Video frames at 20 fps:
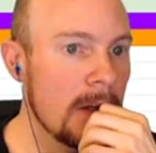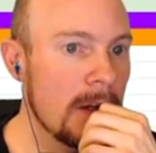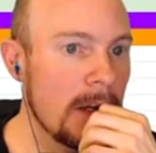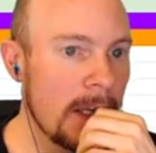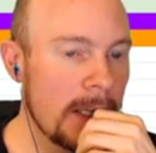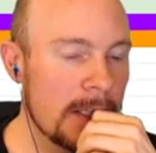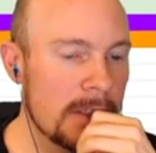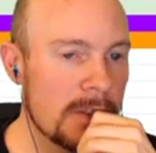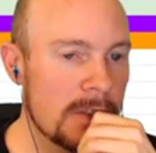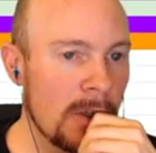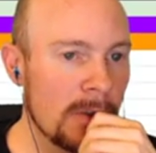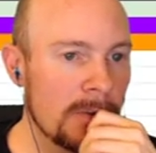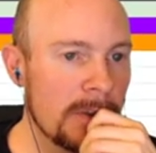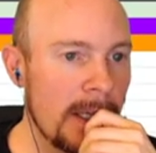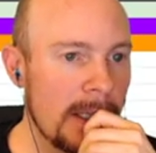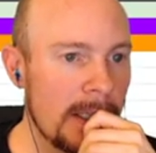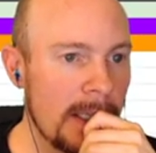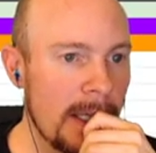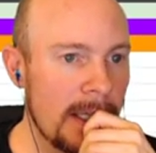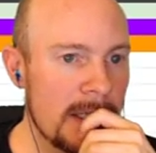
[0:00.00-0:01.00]
I think Zoltan
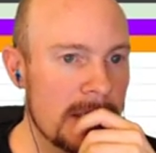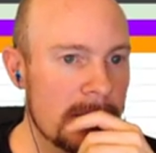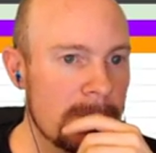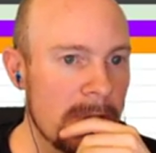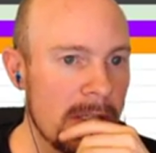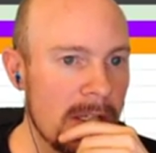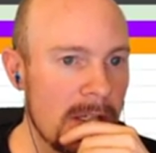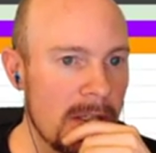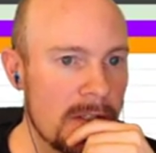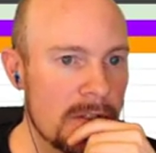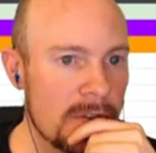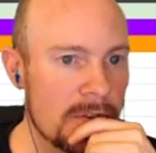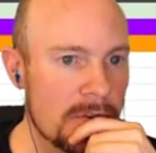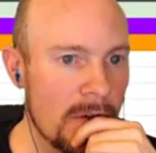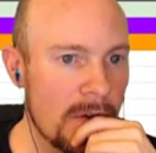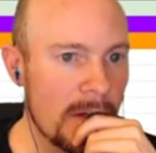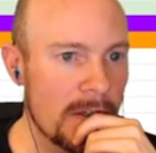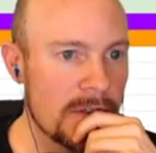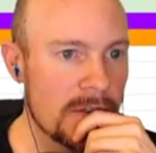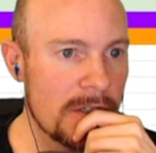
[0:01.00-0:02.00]
A, Lanius B,
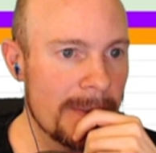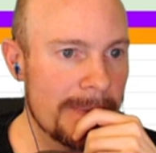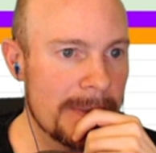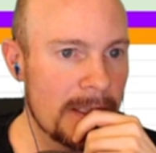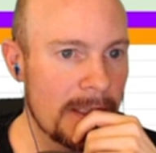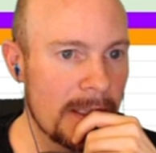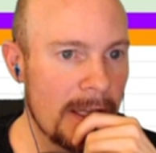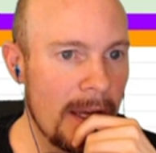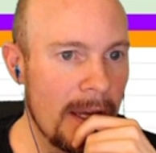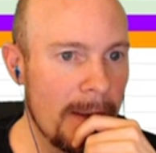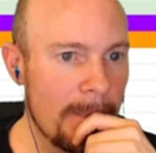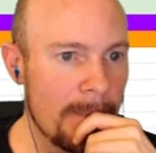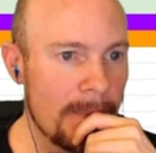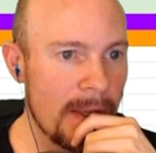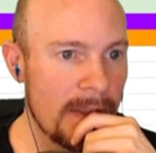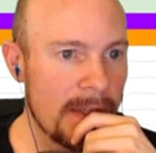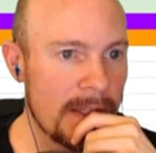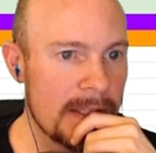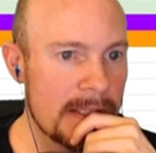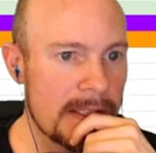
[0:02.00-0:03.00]
strongest ships in the game,
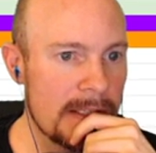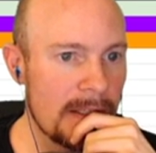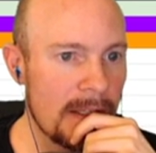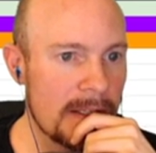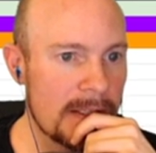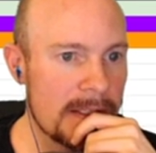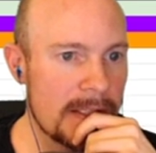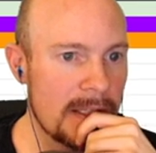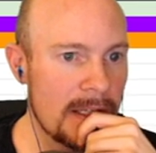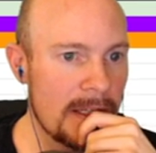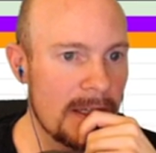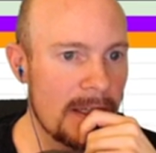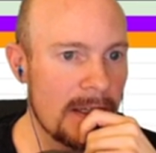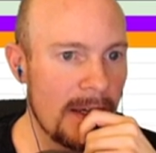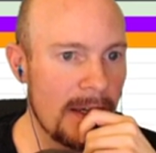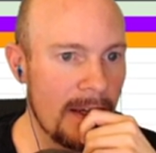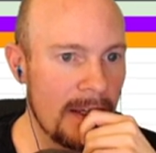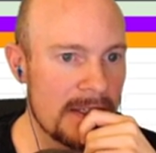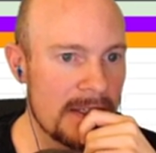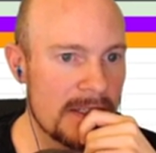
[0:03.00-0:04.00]
and then Slug C
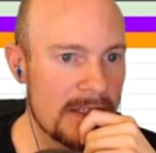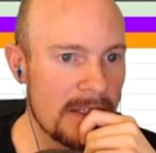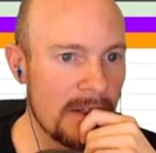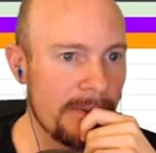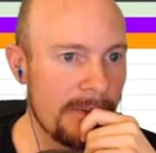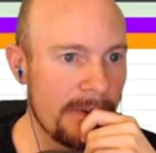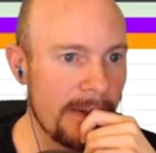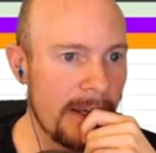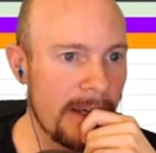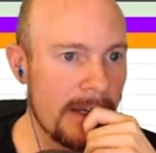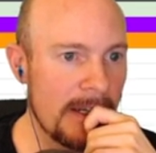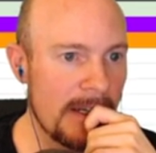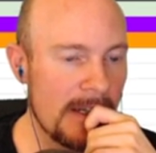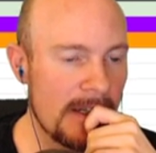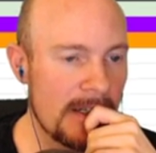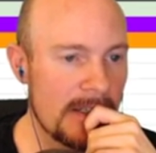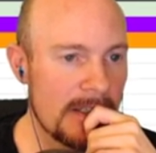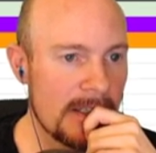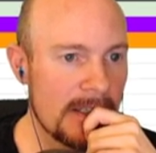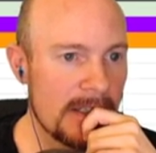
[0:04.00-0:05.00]
and Stealth A,
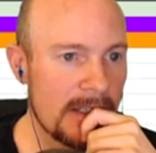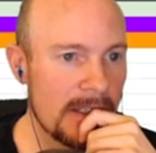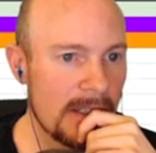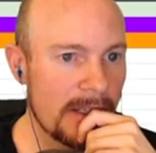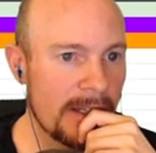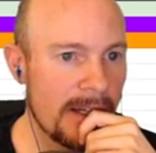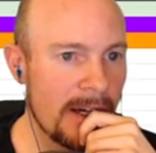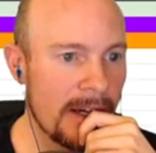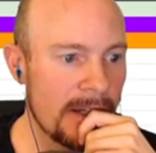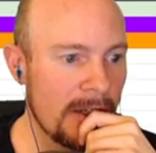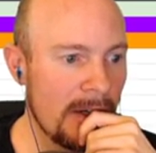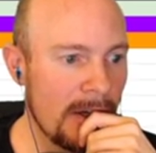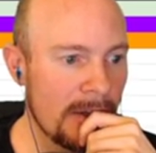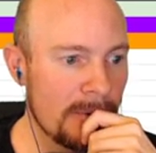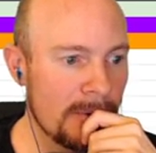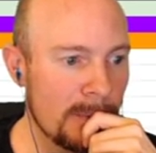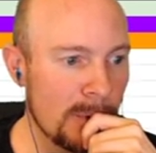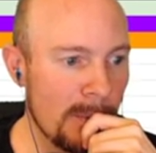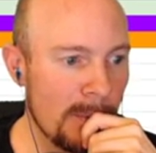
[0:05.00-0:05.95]
kind of honorable